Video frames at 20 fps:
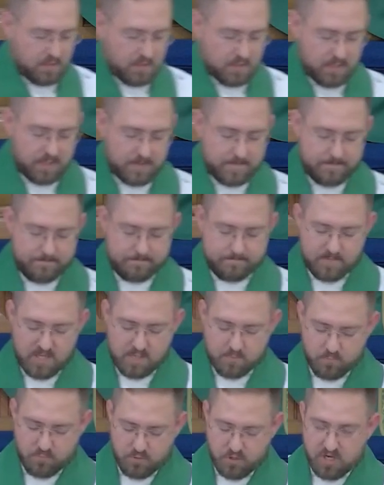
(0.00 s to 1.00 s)
um,
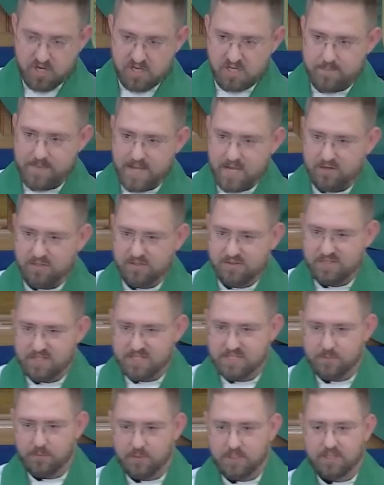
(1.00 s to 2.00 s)
and praying about it
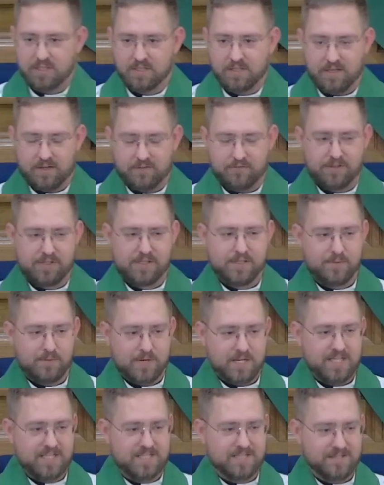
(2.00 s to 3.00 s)
this week, I really
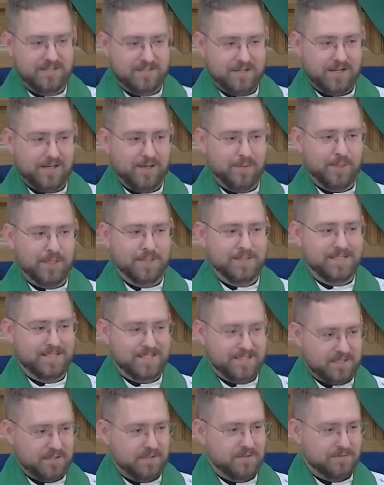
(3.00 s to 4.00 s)
wanted to talk about
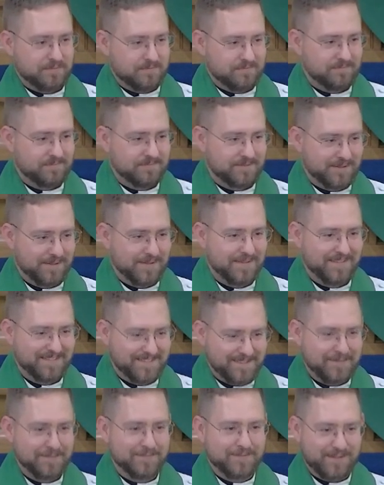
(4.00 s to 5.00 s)
sin
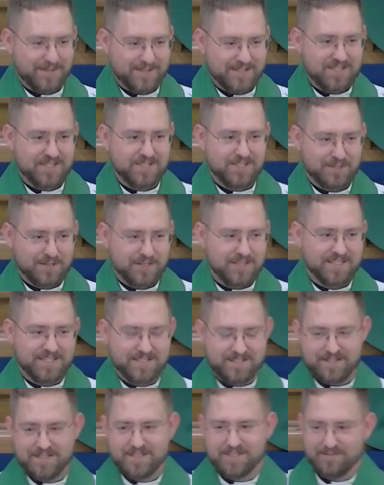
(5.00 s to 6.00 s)
and the
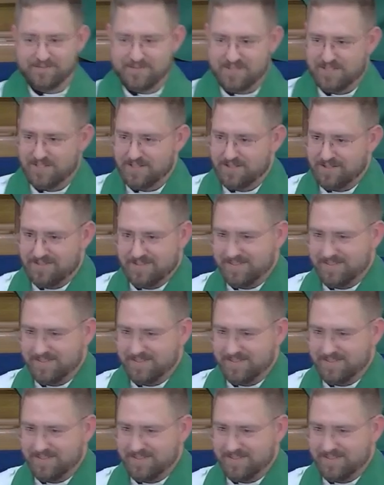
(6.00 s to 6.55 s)
seriousness of sin.